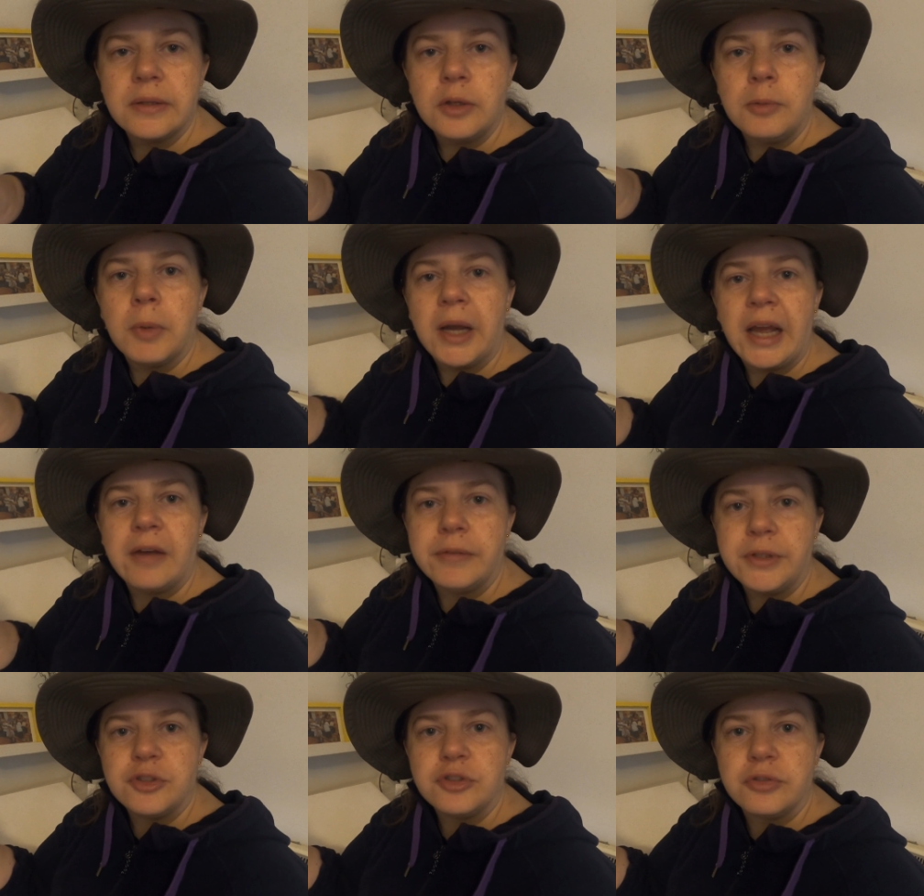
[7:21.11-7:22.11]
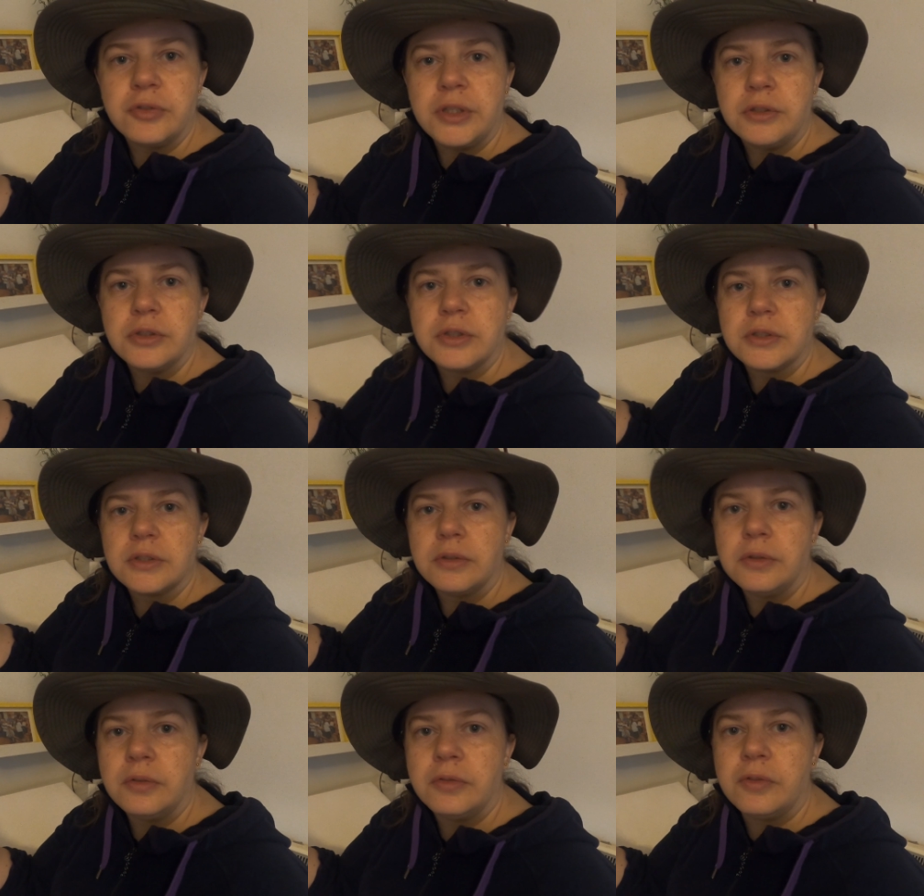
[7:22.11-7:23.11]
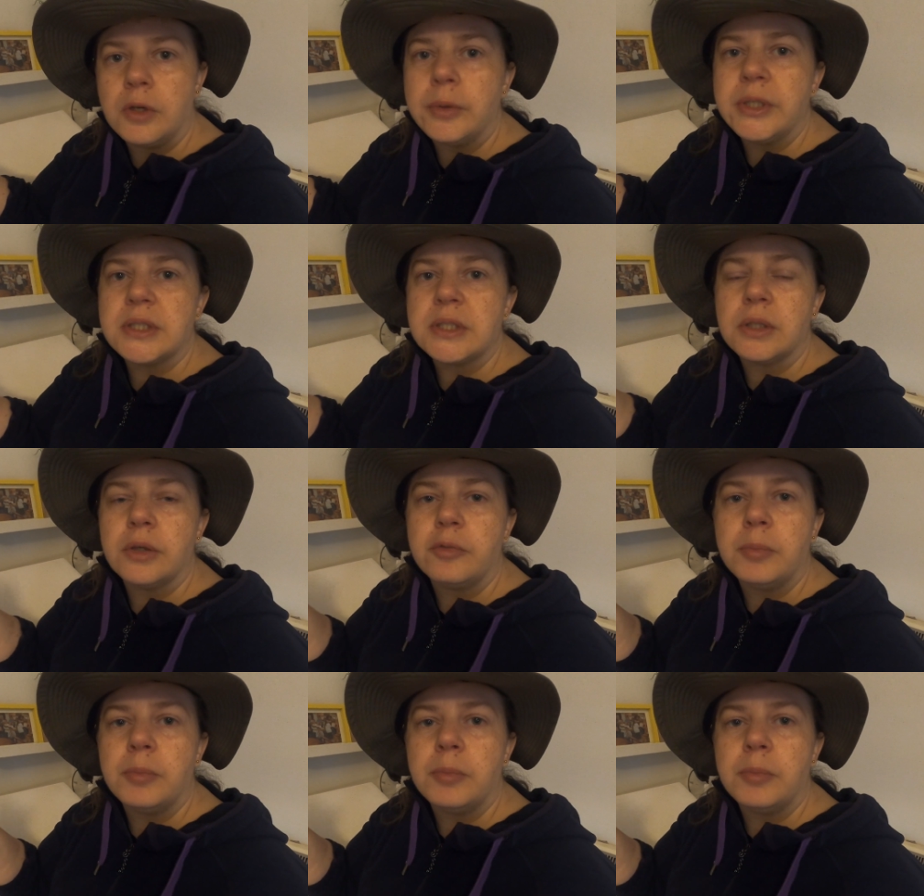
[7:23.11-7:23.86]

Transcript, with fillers: you might have an intravenous fluids that